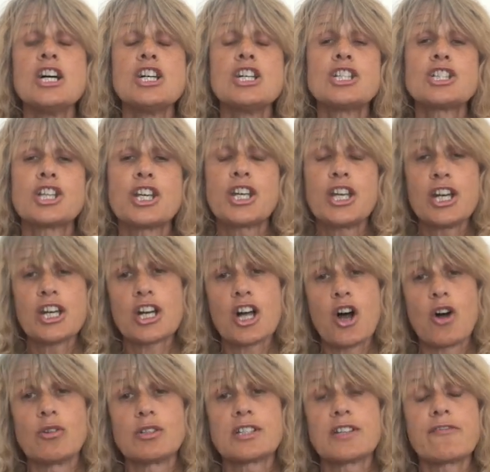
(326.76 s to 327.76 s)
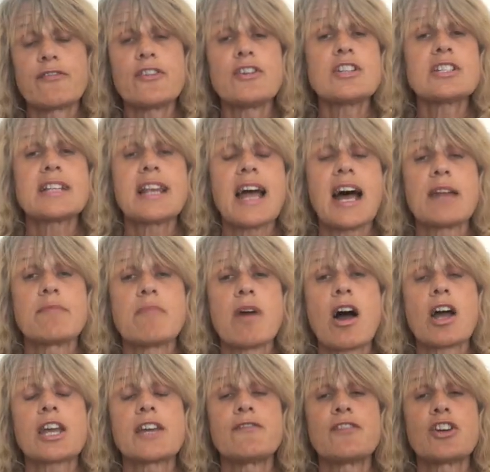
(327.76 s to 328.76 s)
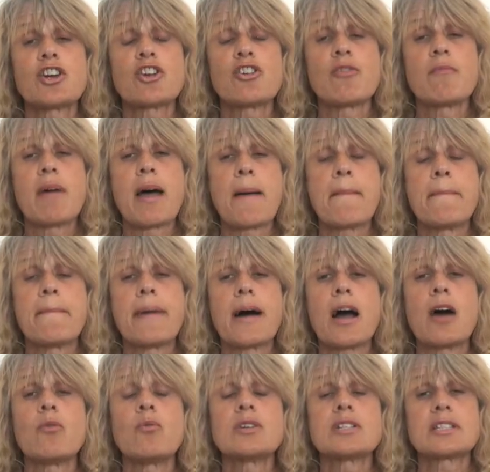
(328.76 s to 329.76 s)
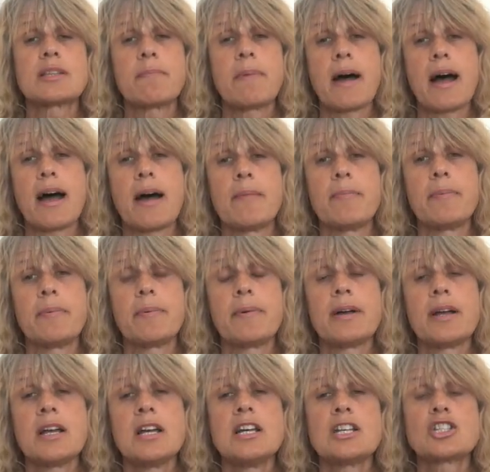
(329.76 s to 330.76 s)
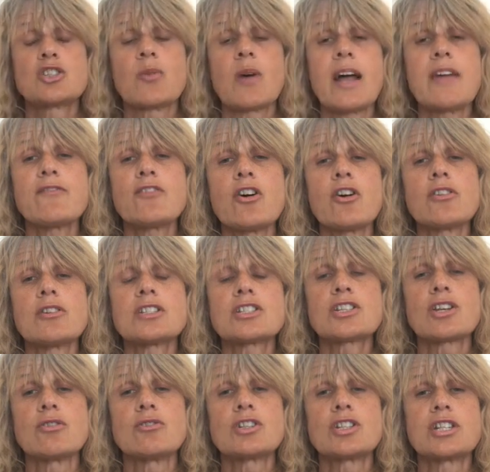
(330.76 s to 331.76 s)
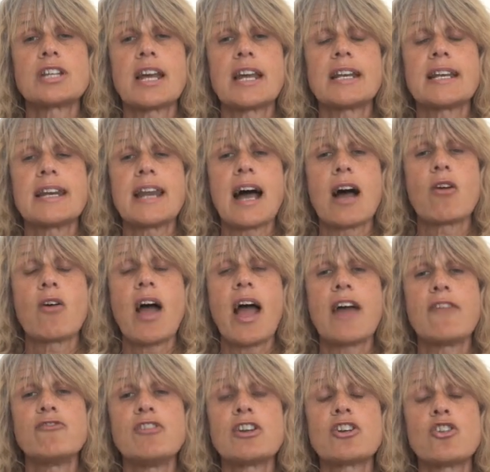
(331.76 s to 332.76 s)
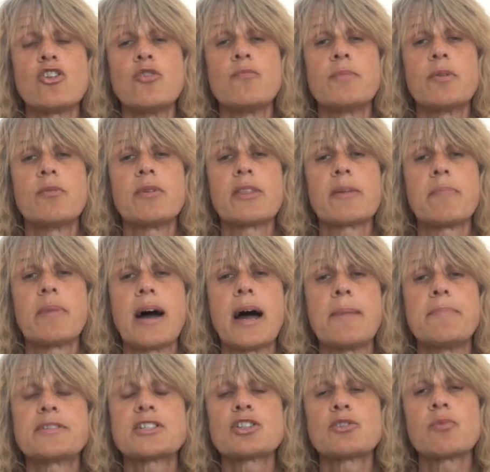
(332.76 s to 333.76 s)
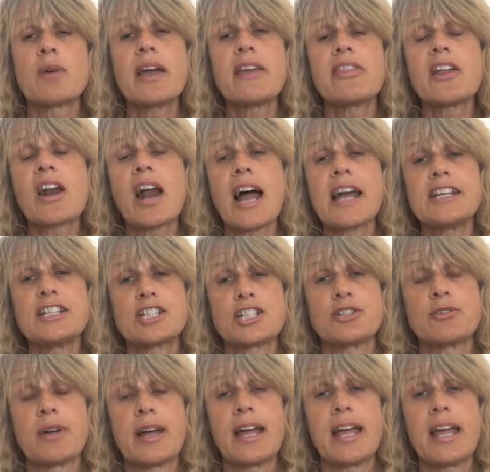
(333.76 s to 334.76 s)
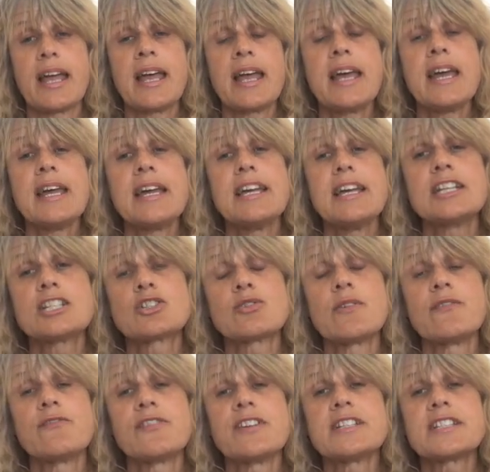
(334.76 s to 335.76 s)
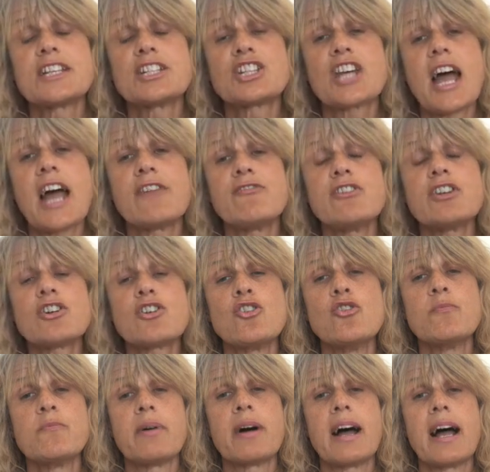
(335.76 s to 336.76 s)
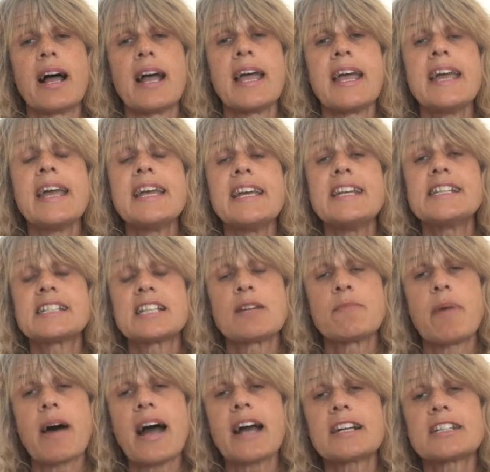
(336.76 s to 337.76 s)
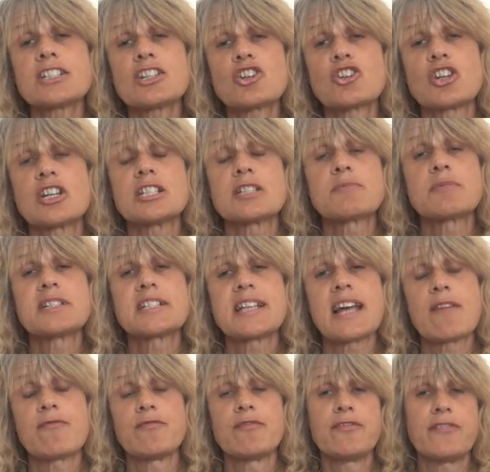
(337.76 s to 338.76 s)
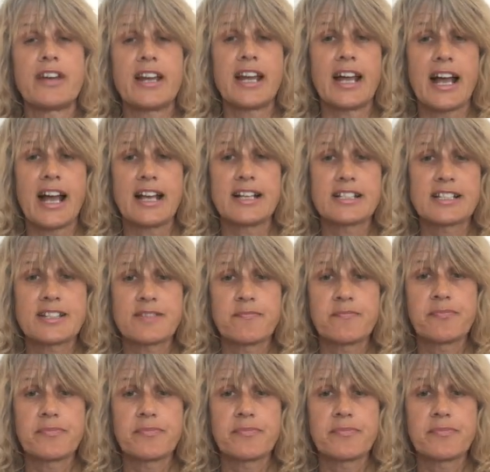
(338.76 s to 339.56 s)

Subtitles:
So here goes. The first landmark, if you can remember, was the pub. So I've got to associate now Henry Cooper with a pub. So the way that I do it is to envisage Henry Cooper eating a packet of crisps with 7 fingers.